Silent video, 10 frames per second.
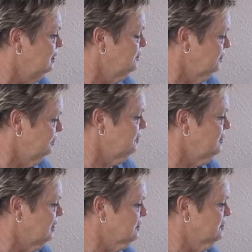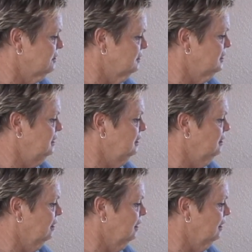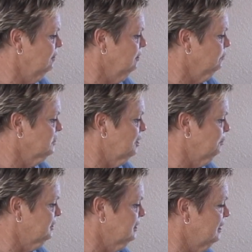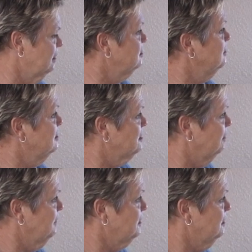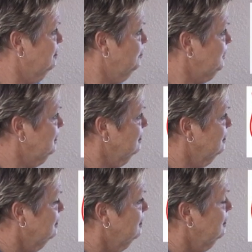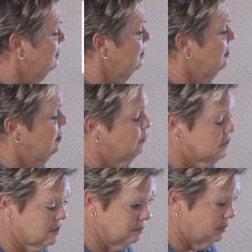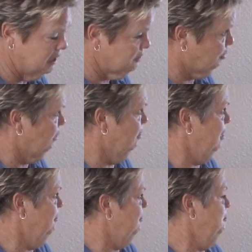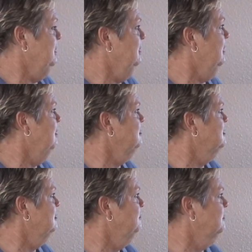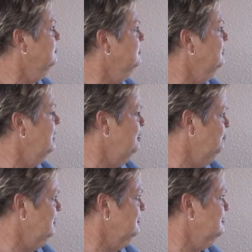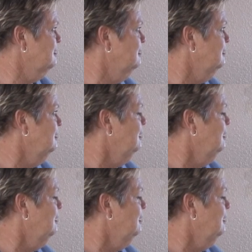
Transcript: In June of 2013, I was able to get into the Salvation Army. It was the best program for me. I was there for 8 months.